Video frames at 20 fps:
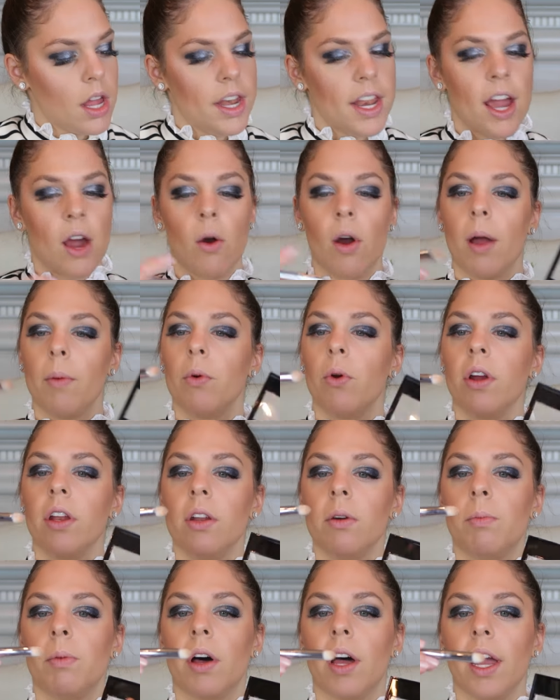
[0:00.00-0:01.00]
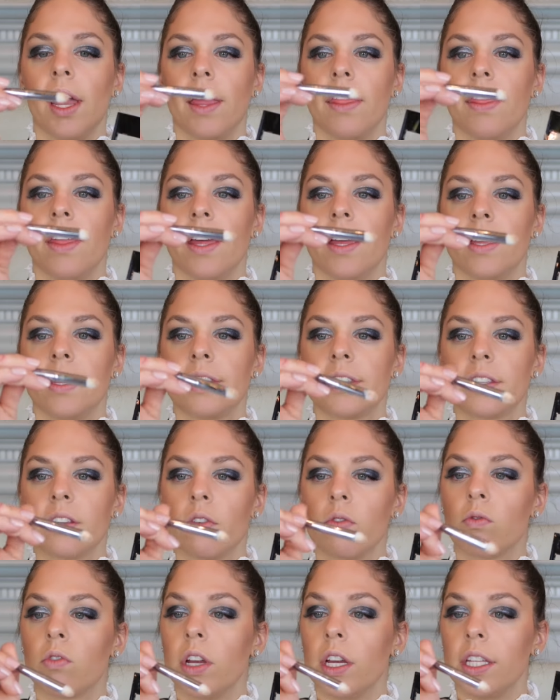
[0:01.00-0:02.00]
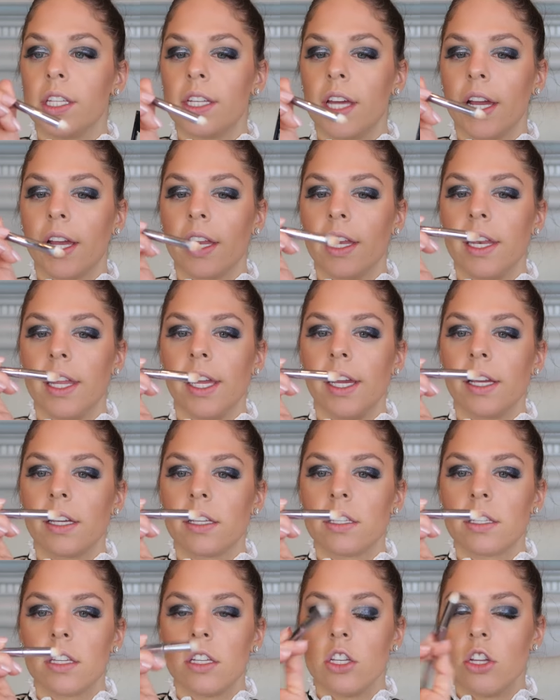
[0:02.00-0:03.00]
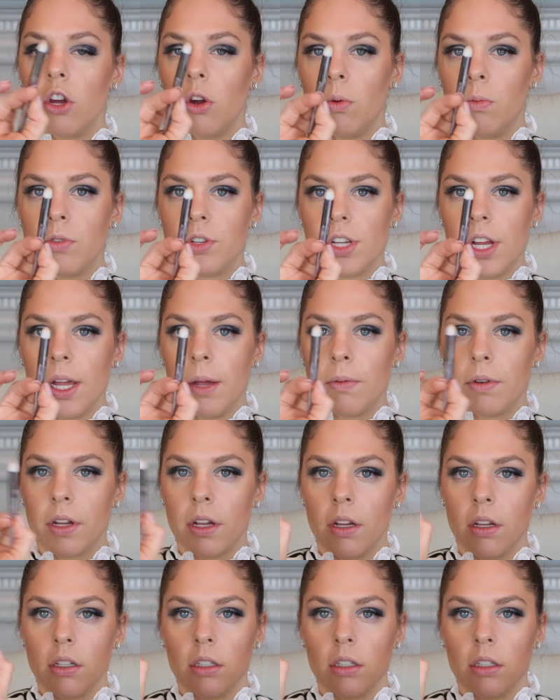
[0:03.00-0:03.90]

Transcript: Now I'm going to apply this Real Techniques dome-shaped